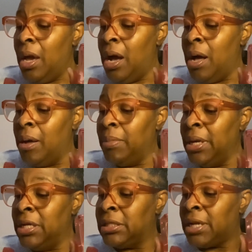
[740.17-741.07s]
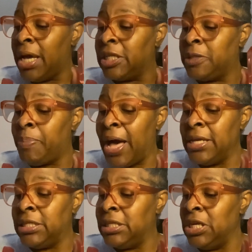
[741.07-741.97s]
It is like
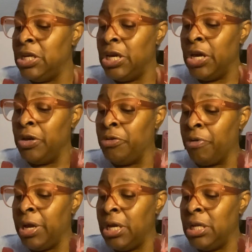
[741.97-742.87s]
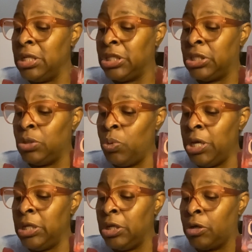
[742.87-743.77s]
spicy, green,
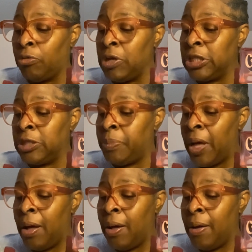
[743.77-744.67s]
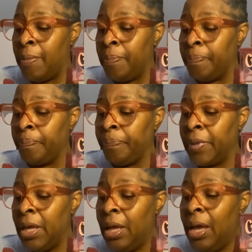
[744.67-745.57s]
sweet, crisp,
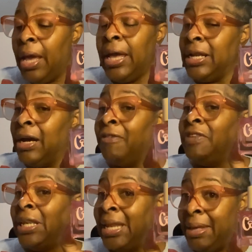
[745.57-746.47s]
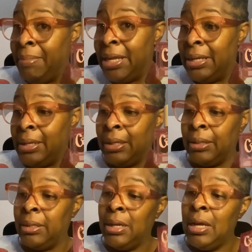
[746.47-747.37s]
hint of lemon
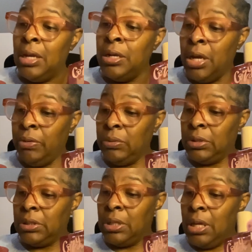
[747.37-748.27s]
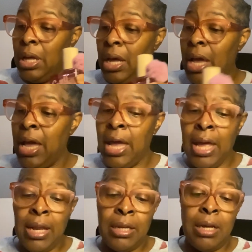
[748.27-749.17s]
note.
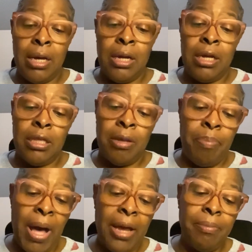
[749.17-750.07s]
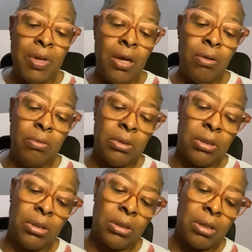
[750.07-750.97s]
And the bottom
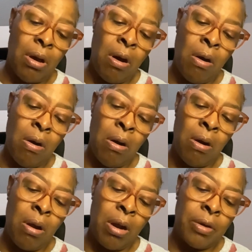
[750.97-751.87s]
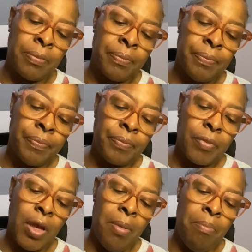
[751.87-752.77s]
notes are
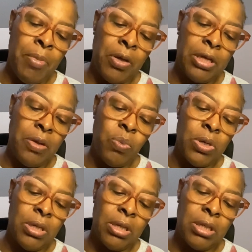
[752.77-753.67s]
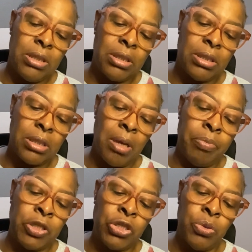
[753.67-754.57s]
milky woods,
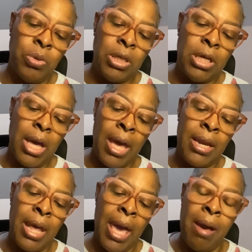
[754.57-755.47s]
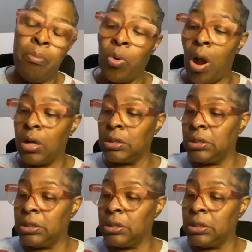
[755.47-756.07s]
patchouli, and ambrox.